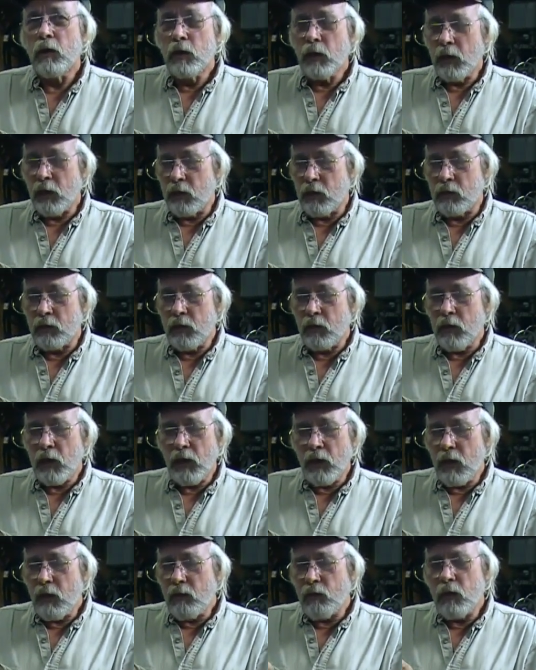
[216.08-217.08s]
is
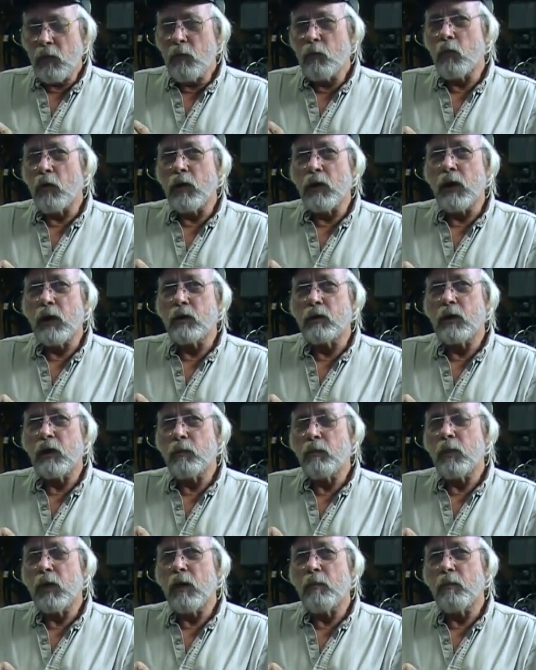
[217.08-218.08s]
if you bring that
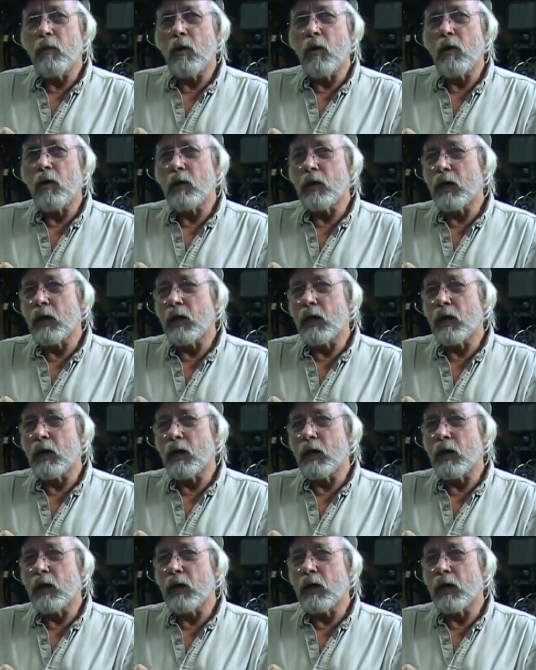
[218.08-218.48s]
tip, that bar in